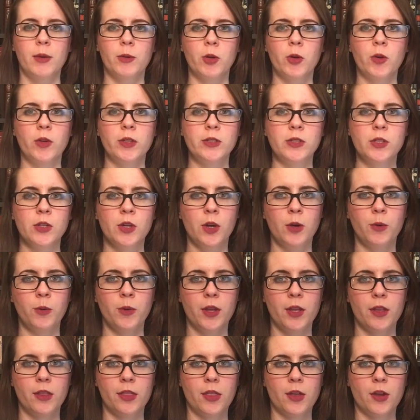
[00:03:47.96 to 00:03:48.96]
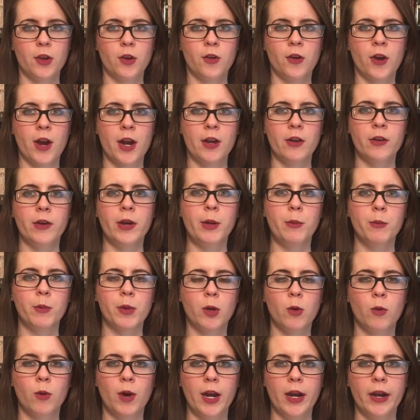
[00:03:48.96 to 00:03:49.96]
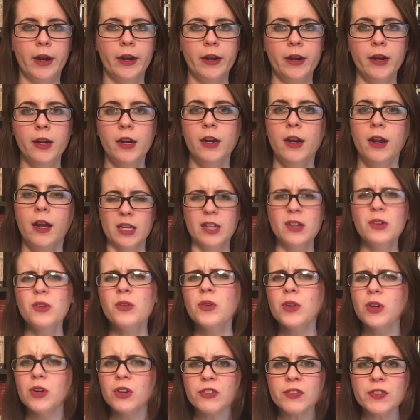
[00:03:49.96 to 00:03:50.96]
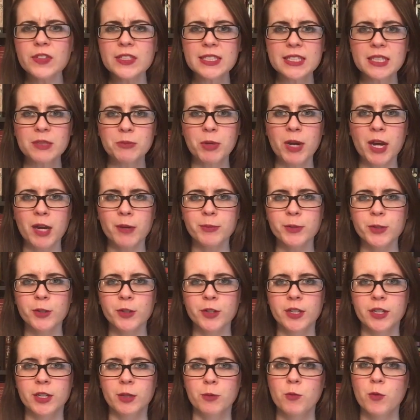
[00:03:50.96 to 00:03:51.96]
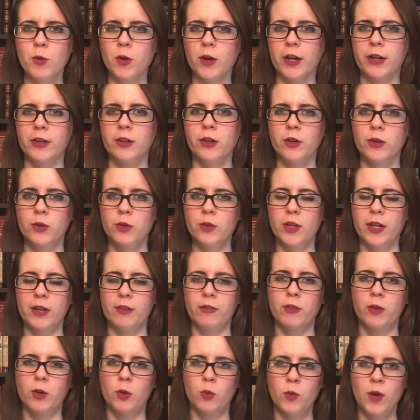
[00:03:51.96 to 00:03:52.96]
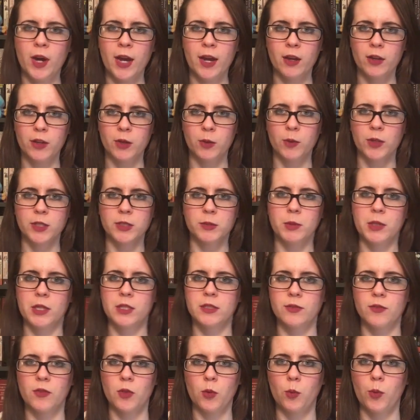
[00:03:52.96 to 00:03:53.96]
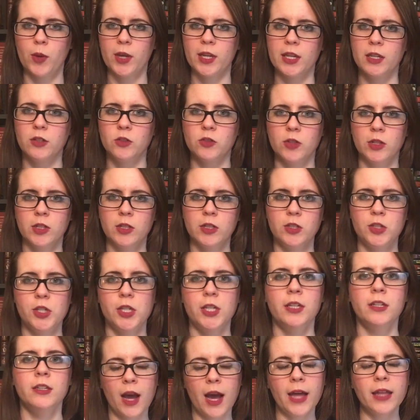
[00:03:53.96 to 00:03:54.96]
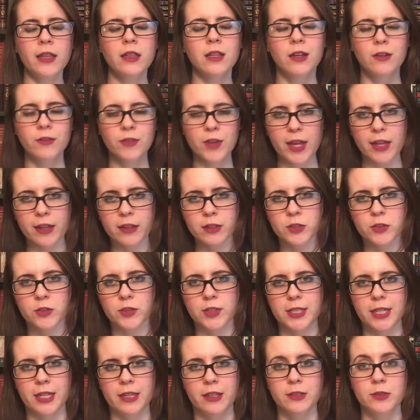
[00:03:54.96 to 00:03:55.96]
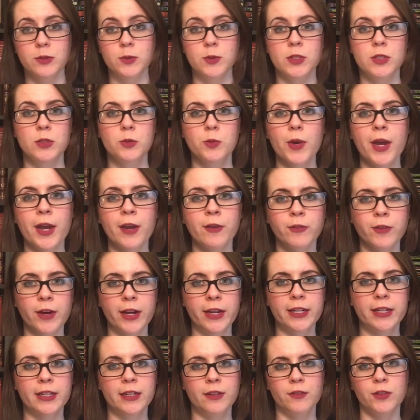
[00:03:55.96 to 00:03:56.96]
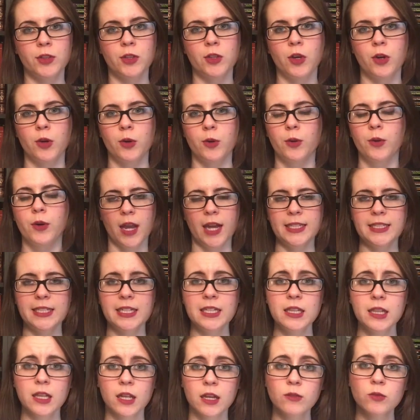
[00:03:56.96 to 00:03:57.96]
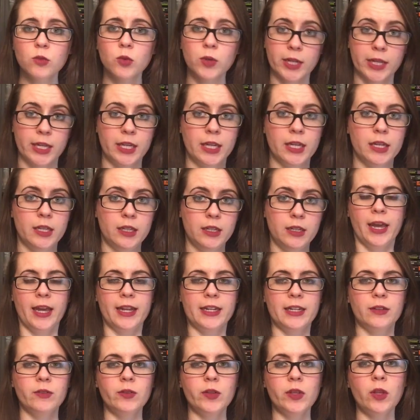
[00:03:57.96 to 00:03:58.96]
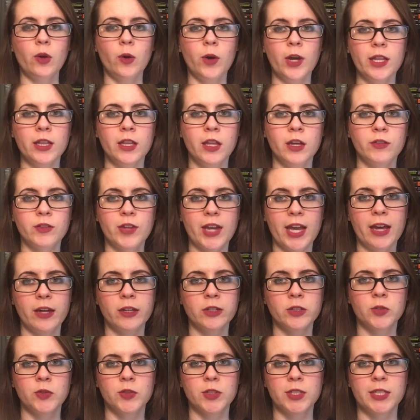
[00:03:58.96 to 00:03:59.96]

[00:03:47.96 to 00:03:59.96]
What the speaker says: I'm going to go with Gregory Maguire. I don't know if he's that popular anymore. I know like for a while he was because of the Wicked trilogy. I love Alice retellings, which is why I read it even though I didn't love Wicked. And even though I love Alice